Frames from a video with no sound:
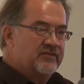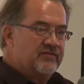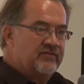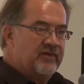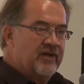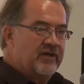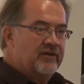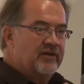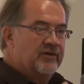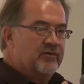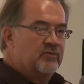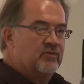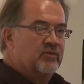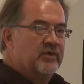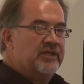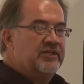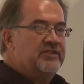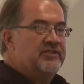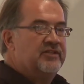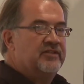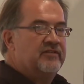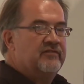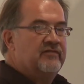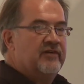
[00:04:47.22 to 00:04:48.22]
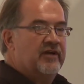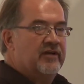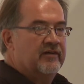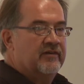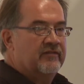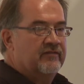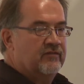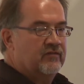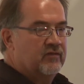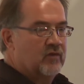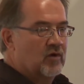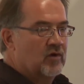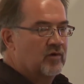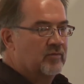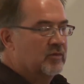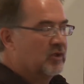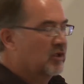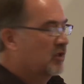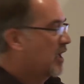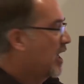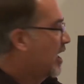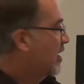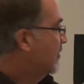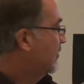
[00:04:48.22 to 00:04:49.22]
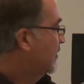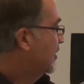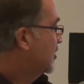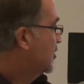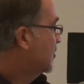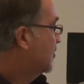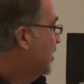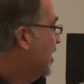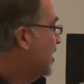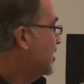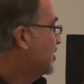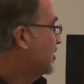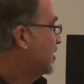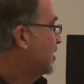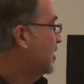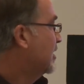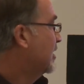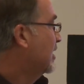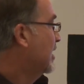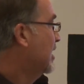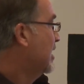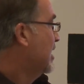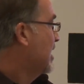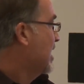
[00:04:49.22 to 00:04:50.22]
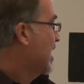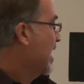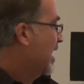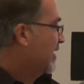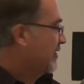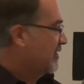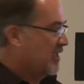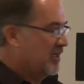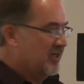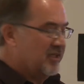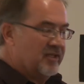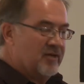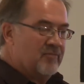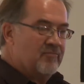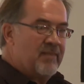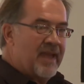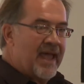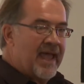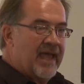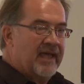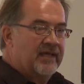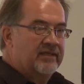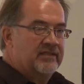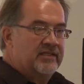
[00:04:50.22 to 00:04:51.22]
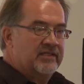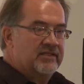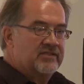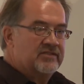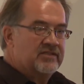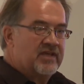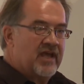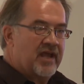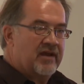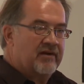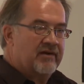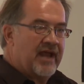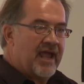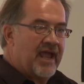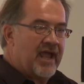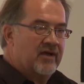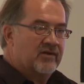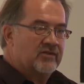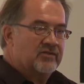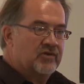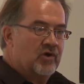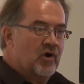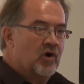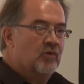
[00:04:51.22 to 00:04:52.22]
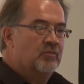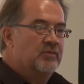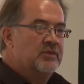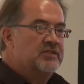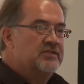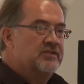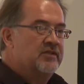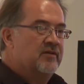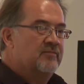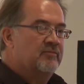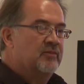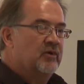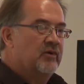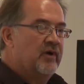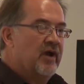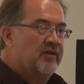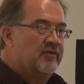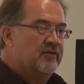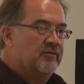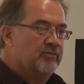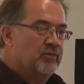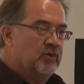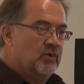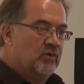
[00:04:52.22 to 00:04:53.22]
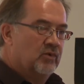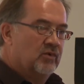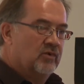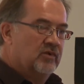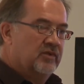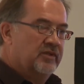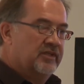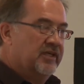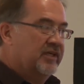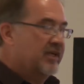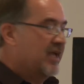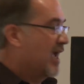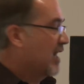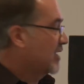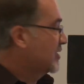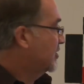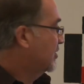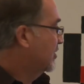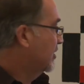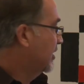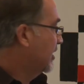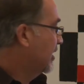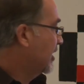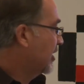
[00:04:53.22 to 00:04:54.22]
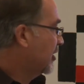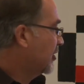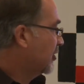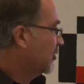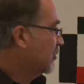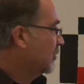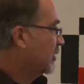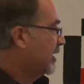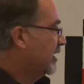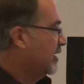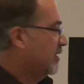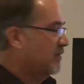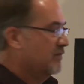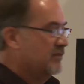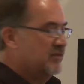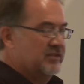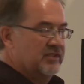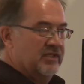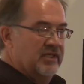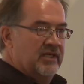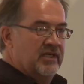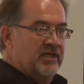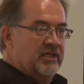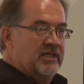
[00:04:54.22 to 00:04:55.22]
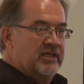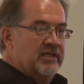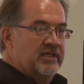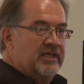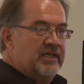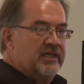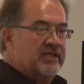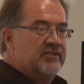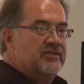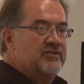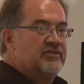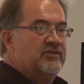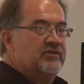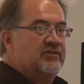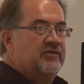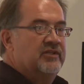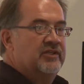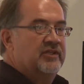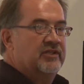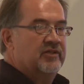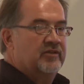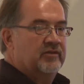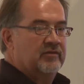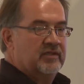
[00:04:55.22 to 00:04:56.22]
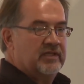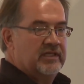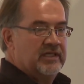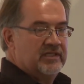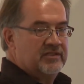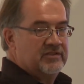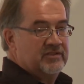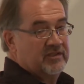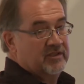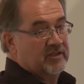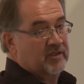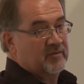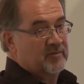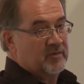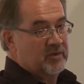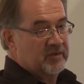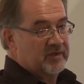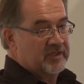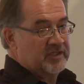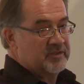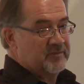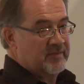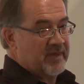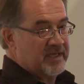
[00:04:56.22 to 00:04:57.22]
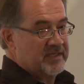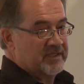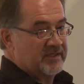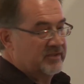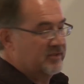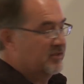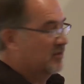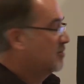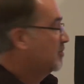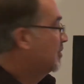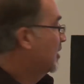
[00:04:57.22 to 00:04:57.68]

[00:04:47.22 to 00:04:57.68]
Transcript: very rigid, very formal kind of expression, and then in the back, the entire house opens up around the pool that actually interweaves into the community spaces and the